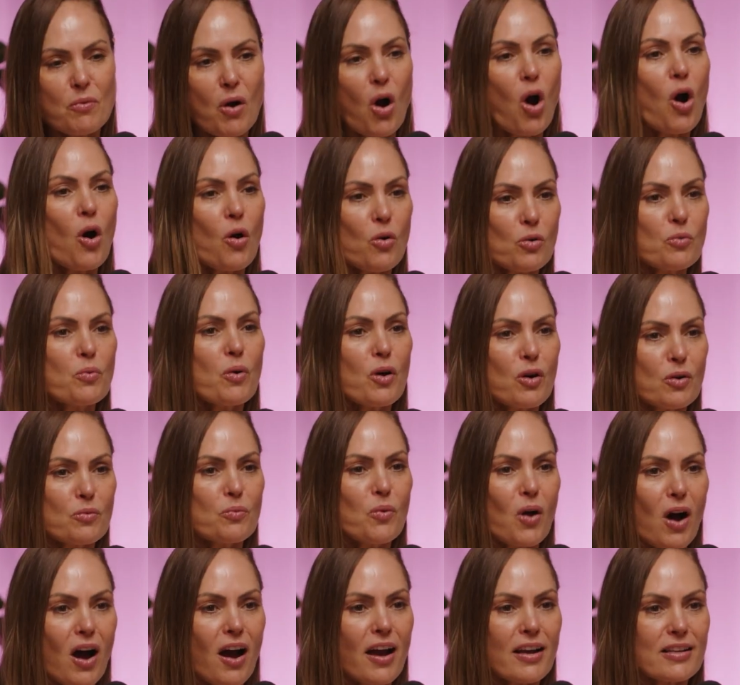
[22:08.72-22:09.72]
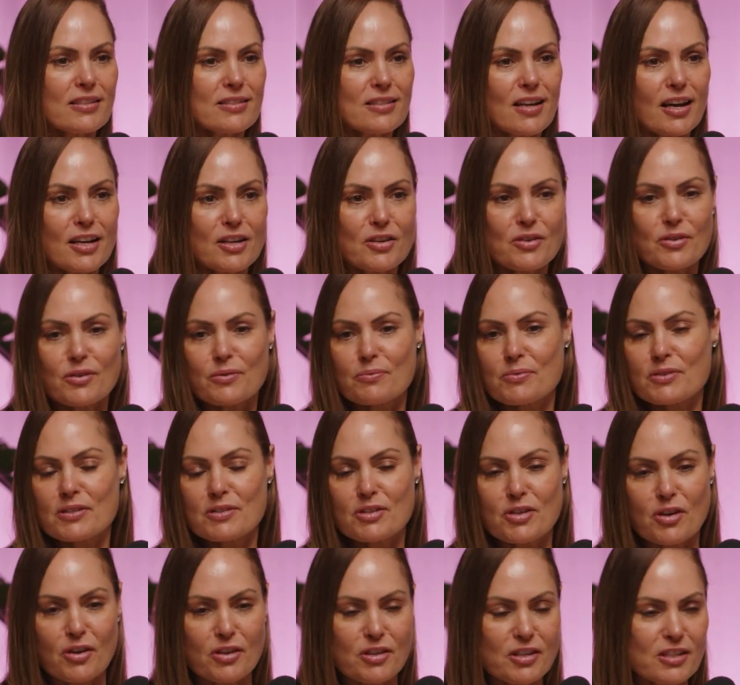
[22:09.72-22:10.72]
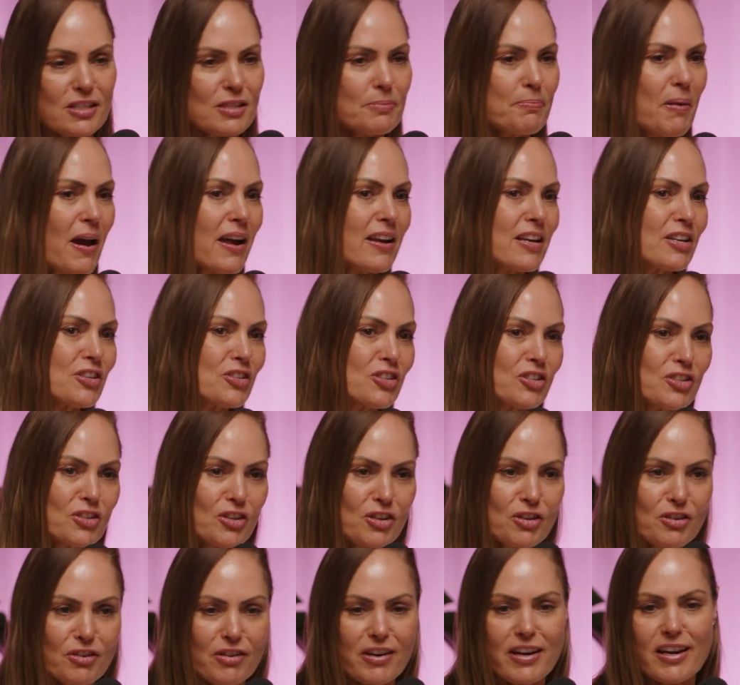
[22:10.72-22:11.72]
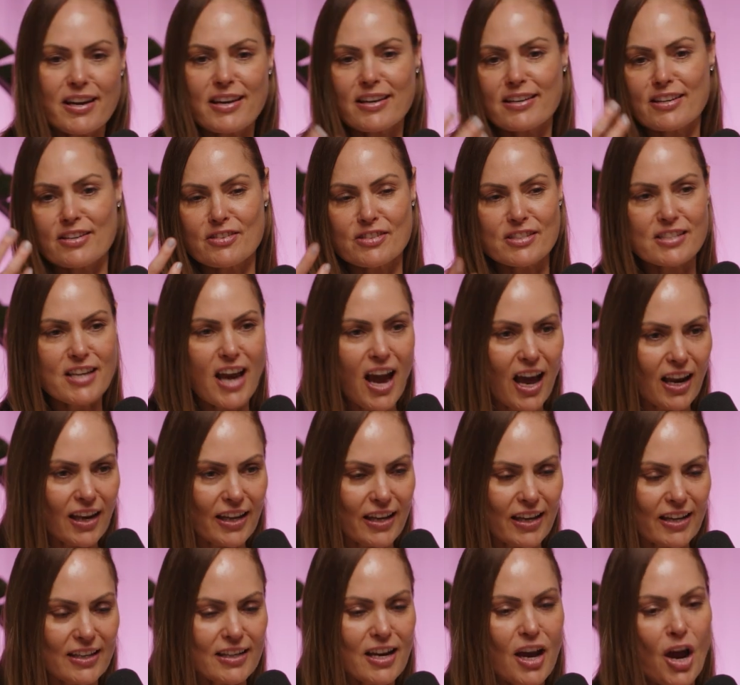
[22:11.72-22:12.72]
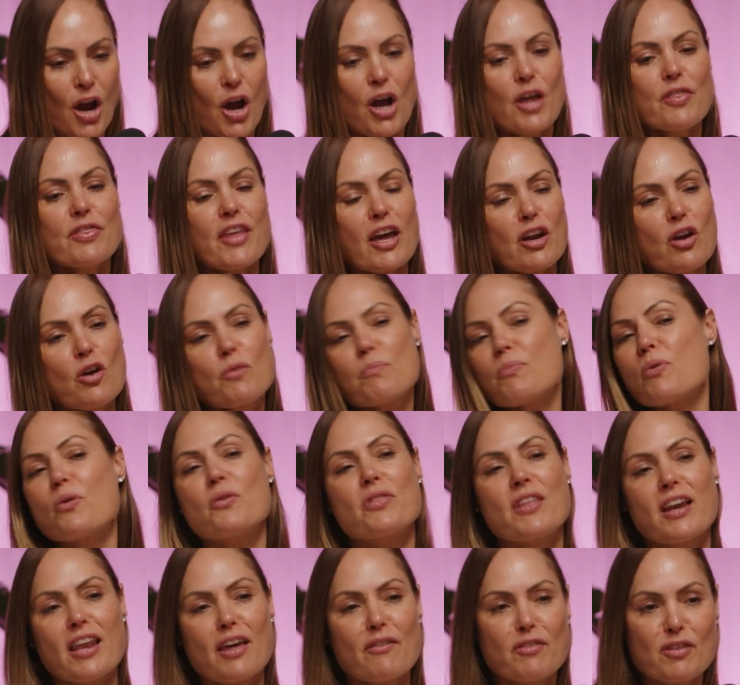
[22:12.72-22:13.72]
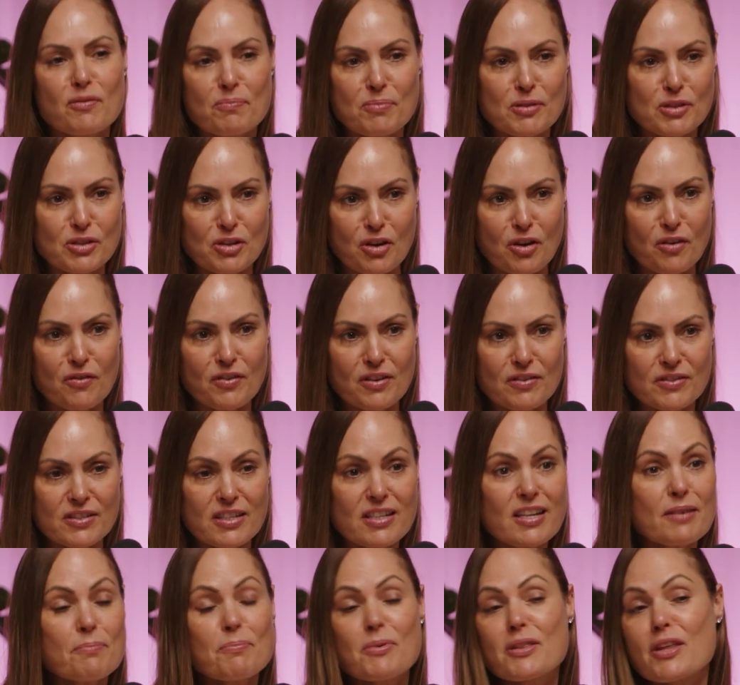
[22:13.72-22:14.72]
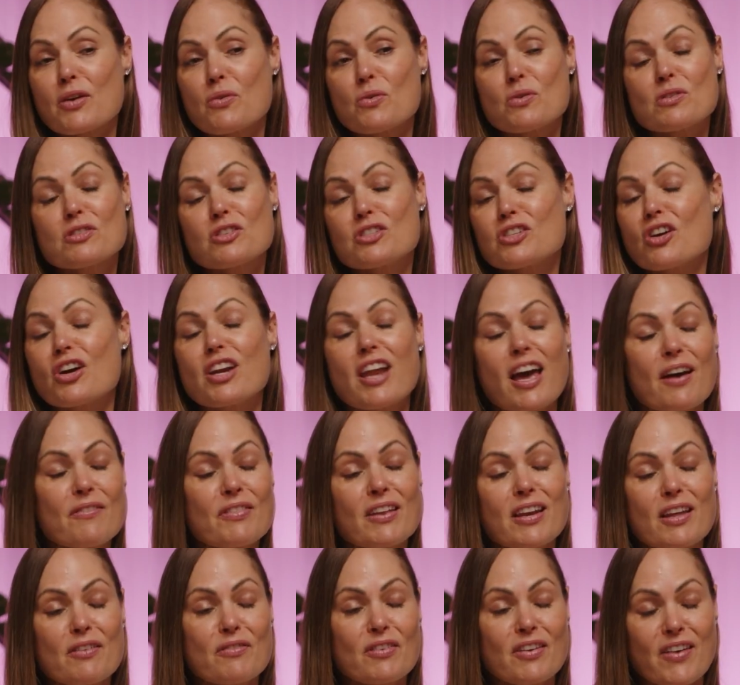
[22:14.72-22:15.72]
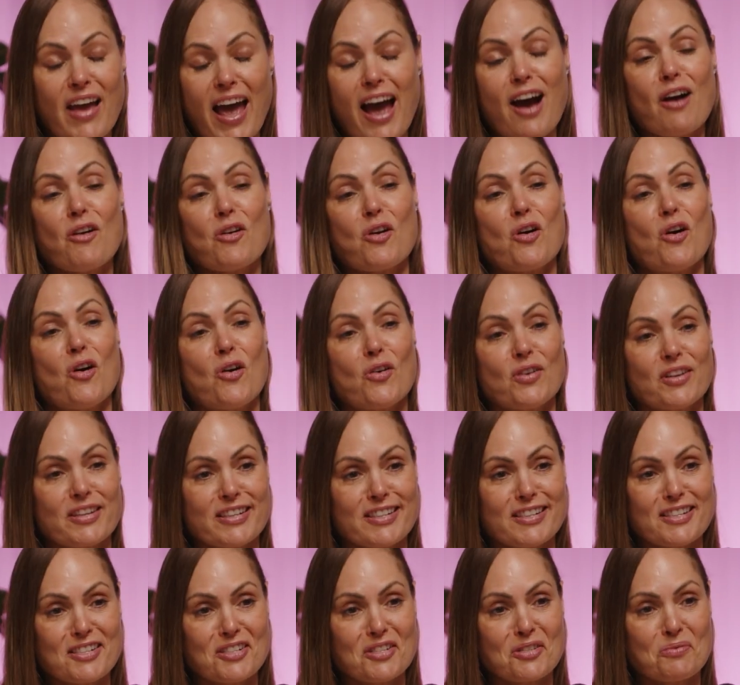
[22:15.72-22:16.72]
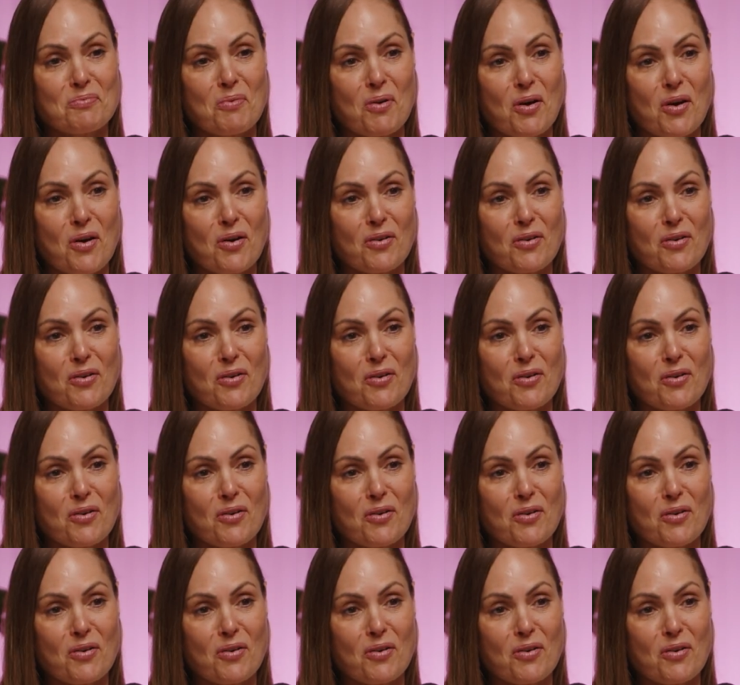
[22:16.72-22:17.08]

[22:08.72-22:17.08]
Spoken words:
old world wines like your Spanish and your Greek and your Italian, they don't put the level of preservatives in it, but they also don't have the level of alcohol in it as well.